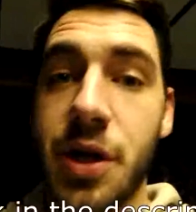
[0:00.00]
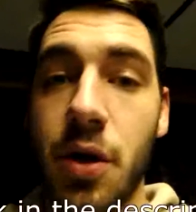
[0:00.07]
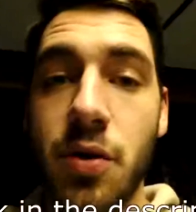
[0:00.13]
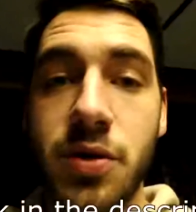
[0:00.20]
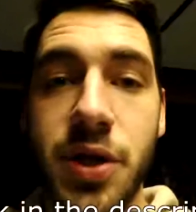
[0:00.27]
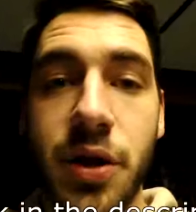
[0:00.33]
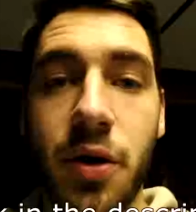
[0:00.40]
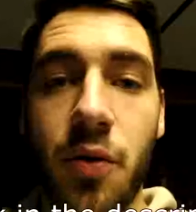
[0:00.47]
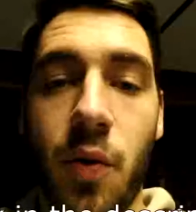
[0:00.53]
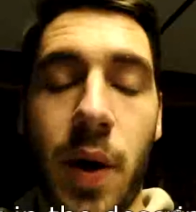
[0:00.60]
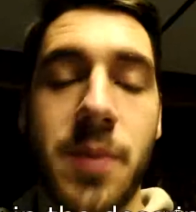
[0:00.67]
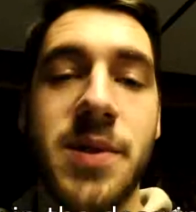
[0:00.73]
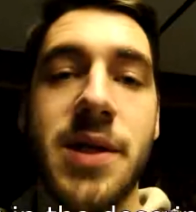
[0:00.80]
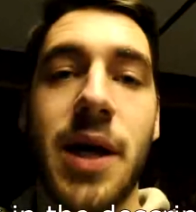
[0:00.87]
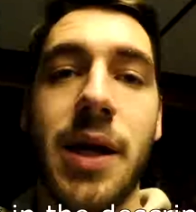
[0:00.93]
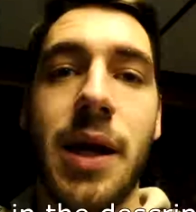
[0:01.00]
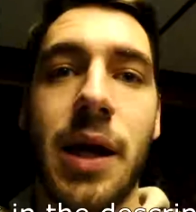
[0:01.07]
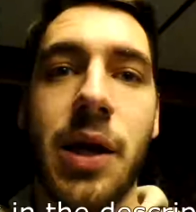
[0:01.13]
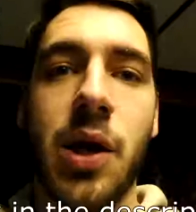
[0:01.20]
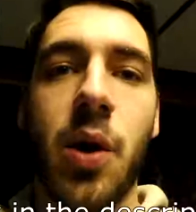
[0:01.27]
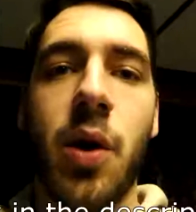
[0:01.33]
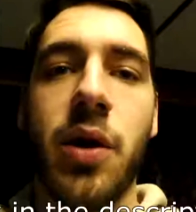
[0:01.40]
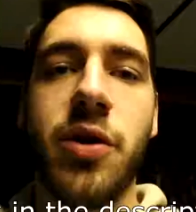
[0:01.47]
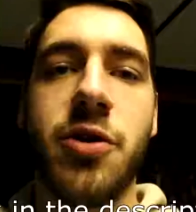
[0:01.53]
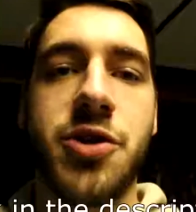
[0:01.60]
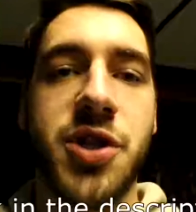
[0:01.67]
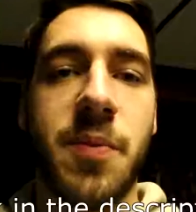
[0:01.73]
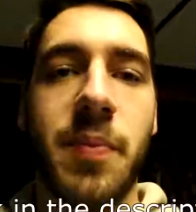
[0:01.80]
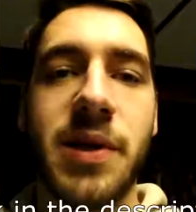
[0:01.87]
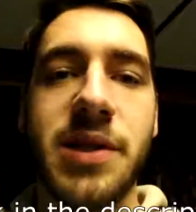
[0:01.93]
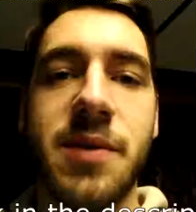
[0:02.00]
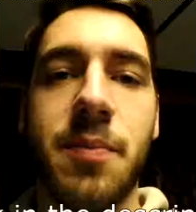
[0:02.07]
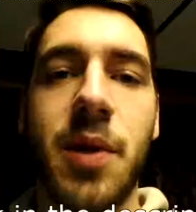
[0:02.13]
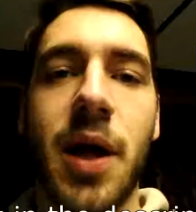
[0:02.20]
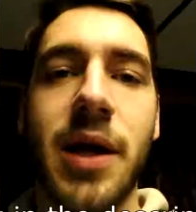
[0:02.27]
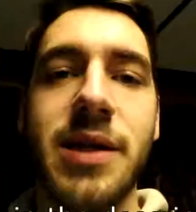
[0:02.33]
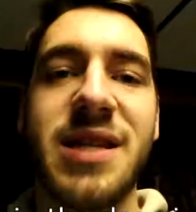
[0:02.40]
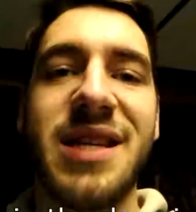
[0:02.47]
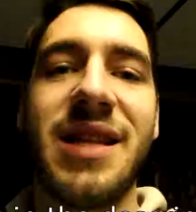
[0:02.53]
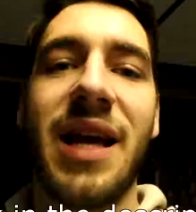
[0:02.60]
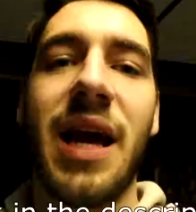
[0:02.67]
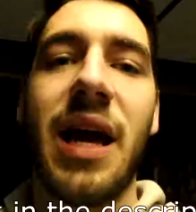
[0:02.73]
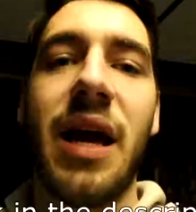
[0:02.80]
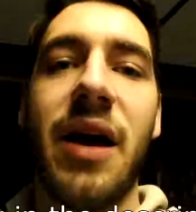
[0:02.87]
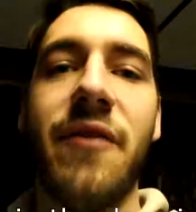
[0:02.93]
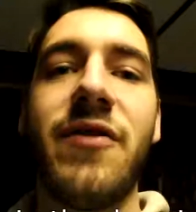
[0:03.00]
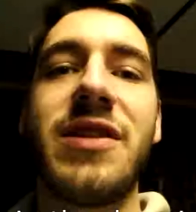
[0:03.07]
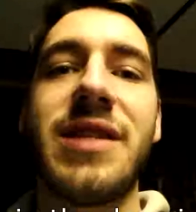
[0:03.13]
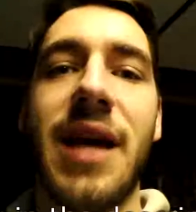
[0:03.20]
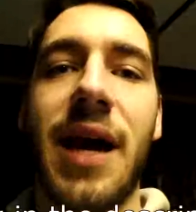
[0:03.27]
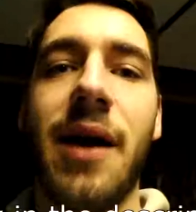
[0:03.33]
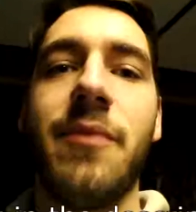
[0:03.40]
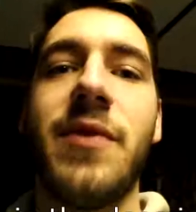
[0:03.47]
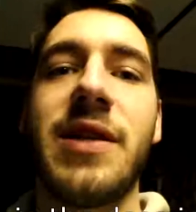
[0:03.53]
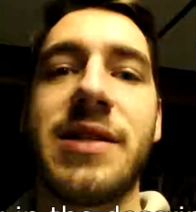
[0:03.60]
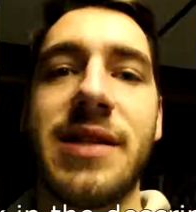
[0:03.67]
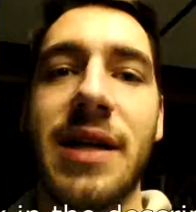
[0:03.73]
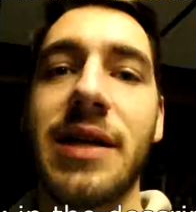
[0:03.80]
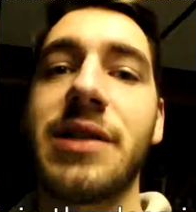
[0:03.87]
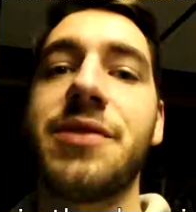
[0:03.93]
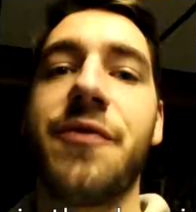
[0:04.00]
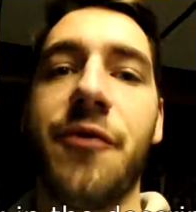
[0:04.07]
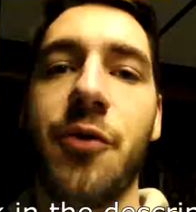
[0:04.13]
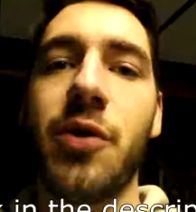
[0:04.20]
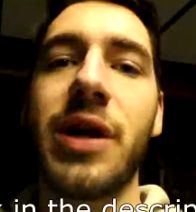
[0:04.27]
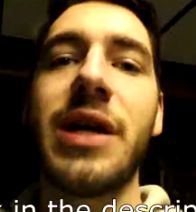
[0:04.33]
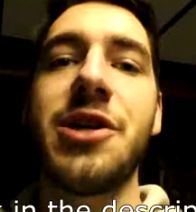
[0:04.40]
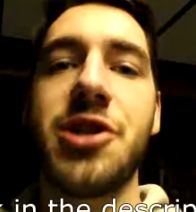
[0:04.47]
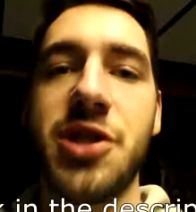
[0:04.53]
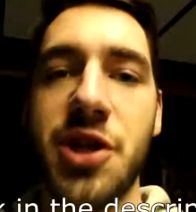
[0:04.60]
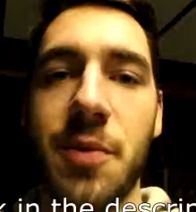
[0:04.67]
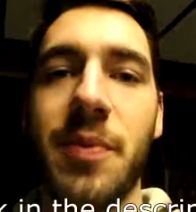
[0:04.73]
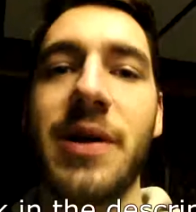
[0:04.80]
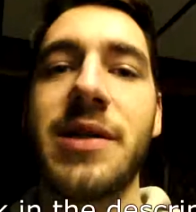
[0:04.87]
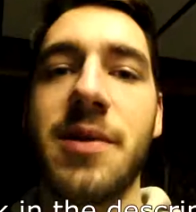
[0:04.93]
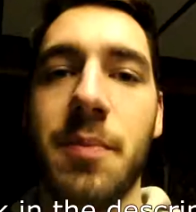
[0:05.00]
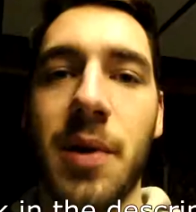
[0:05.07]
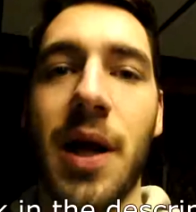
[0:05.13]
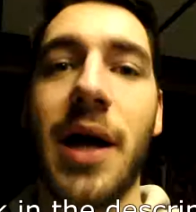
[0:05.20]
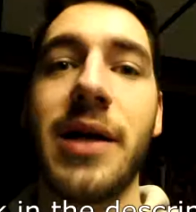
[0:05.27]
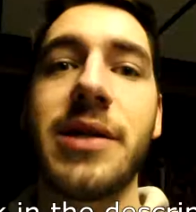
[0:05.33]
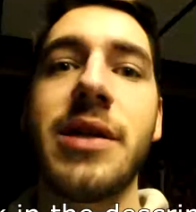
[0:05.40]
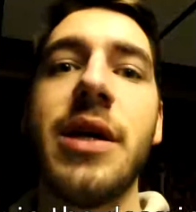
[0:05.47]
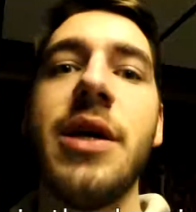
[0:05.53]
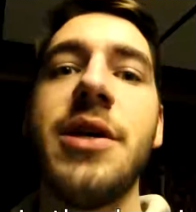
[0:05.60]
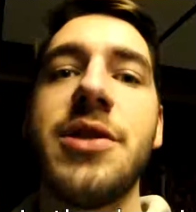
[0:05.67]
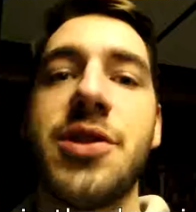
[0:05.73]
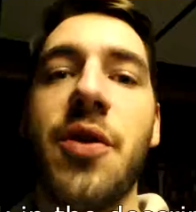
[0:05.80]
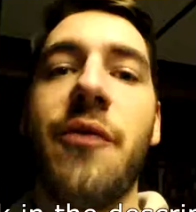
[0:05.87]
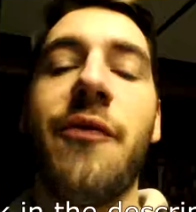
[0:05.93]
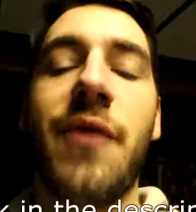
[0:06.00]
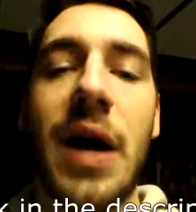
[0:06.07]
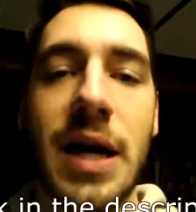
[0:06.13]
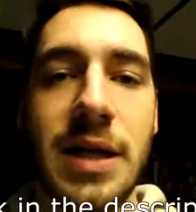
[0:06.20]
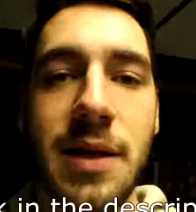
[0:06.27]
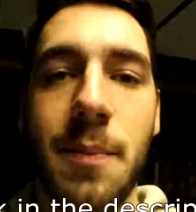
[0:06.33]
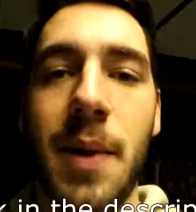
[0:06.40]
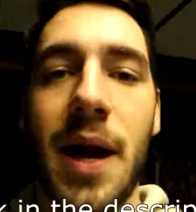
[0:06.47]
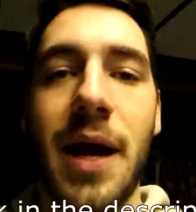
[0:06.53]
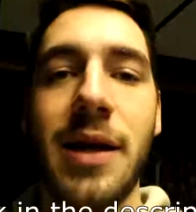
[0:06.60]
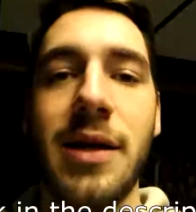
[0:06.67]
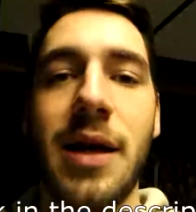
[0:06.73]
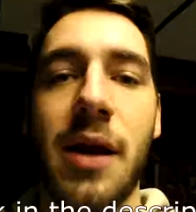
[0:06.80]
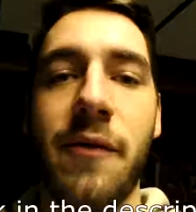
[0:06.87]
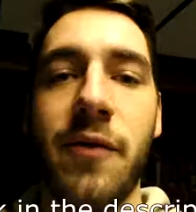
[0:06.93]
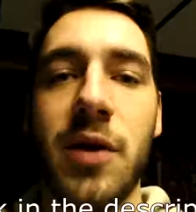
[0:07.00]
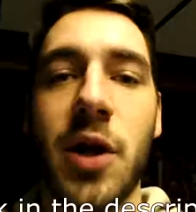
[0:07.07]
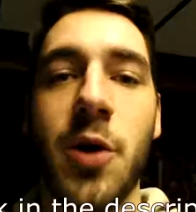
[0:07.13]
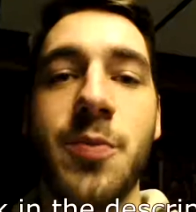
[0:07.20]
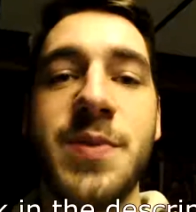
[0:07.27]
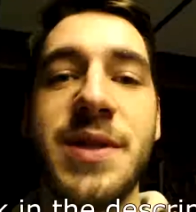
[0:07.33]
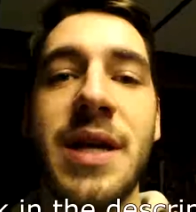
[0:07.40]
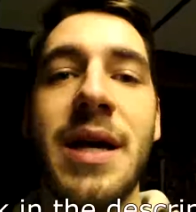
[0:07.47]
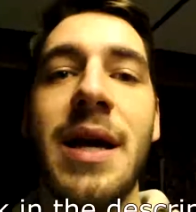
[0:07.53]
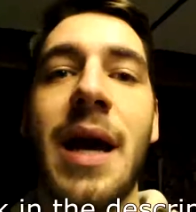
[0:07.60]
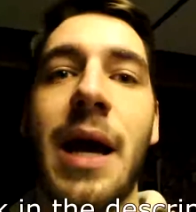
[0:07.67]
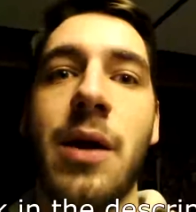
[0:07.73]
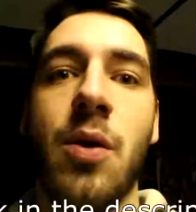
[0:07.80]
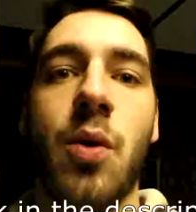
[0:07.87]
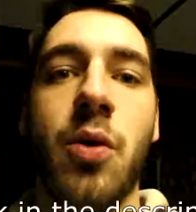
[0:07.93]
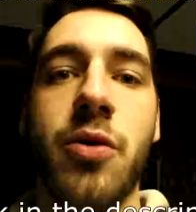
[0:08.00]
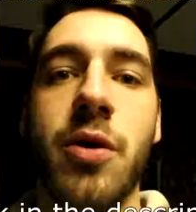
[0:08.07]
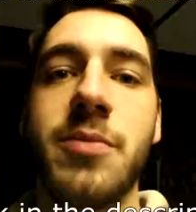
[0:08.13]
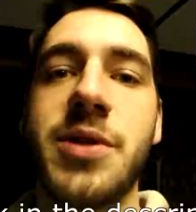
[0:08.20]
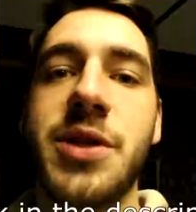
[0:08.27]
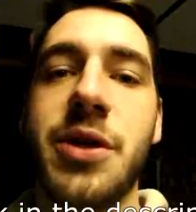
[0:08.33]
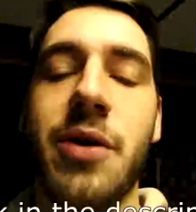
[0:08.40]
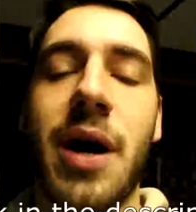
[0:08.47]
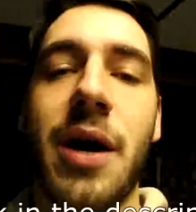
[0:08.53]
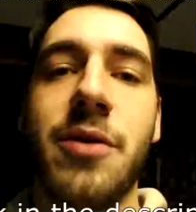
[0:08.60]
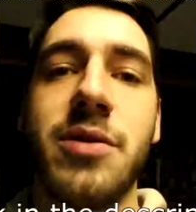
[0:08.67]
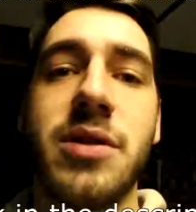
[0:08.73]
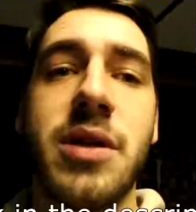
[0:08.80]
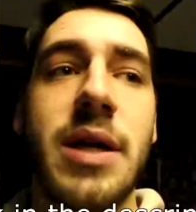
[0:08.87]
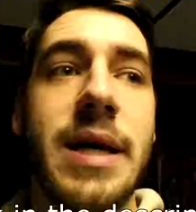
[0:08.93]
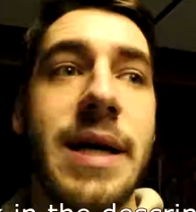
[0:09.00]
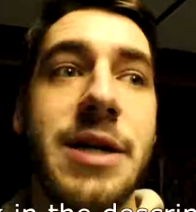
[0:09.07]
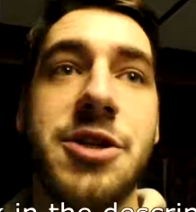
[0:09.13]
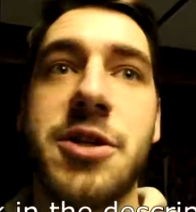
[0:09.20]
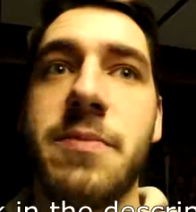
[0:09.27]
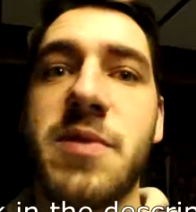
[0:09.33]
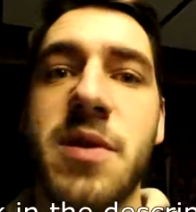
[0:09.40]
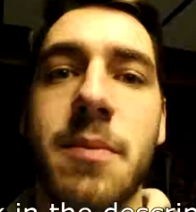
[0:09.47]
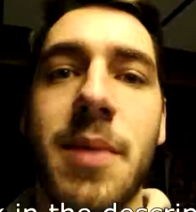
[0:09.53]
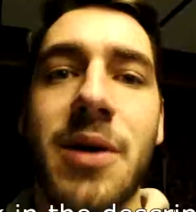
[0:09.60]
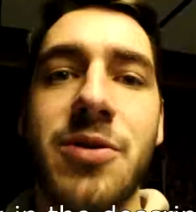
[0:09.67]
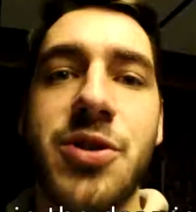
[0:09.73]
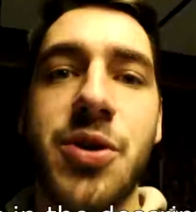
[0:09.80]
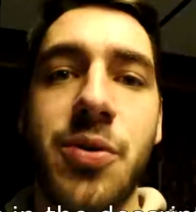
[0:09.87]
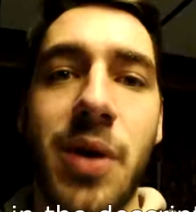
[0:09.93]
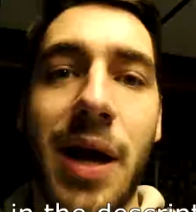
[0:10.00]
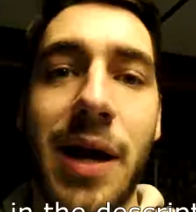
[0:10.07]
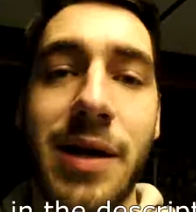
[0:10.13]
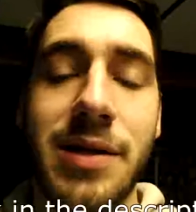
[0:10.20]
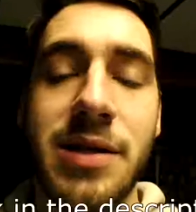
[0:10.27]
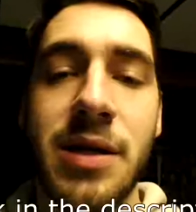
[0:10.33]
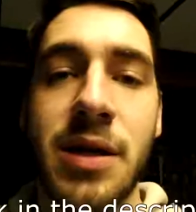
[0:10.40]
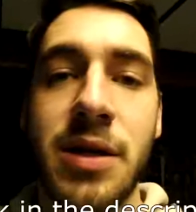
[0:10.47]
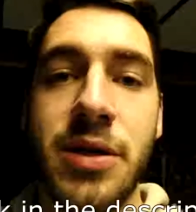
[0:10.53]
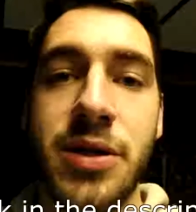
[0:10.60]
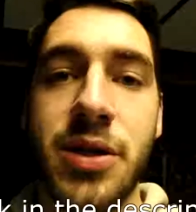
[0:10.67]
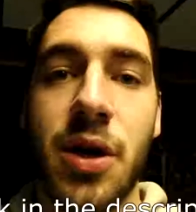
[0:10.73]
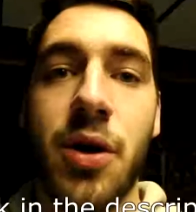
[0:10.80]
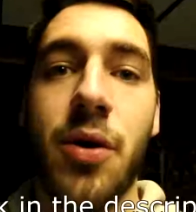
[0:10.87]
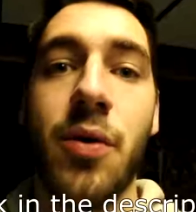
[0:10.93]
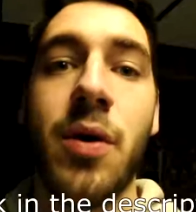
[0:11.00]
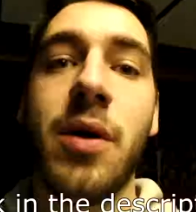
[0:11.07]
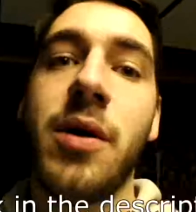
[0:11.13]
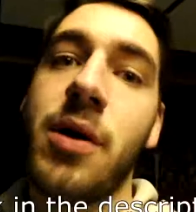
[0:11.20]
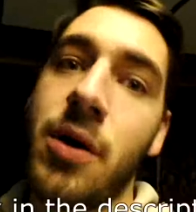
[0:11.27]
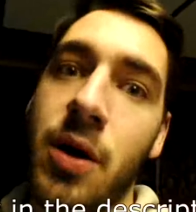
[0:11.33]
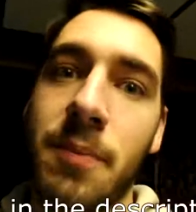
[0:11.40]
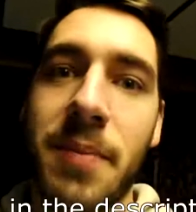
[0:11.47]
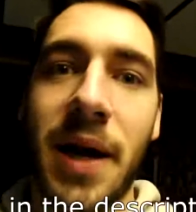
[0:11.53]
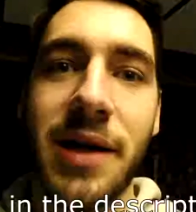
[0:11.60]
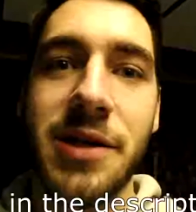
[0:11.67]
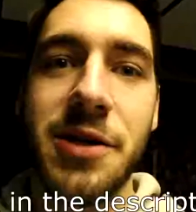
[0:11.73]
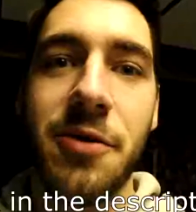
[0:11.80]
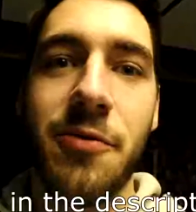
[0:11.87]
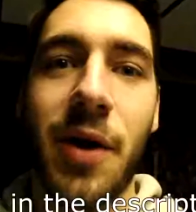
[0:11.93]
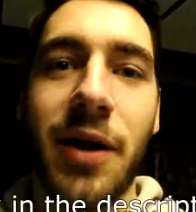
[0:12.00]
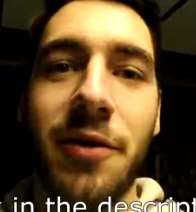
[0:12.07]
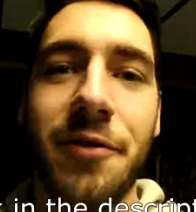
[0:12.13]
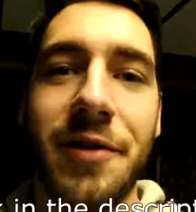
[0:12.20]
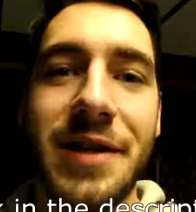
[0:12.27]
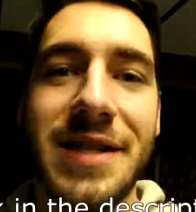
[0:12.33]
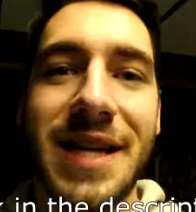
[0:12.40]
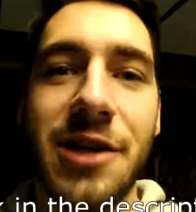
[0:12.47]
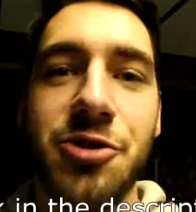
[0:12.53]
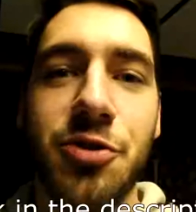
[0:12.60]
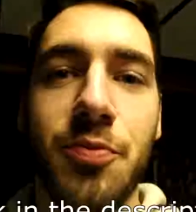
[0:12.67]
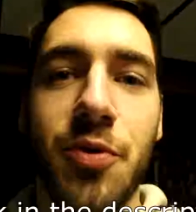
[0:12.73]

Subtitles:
go to their website and go under shipping supplies, and they have a tab that says free shipping supplies. So find the padded envelopes and order them to your house. It ships in about 2 days. So back to your regularly scheduled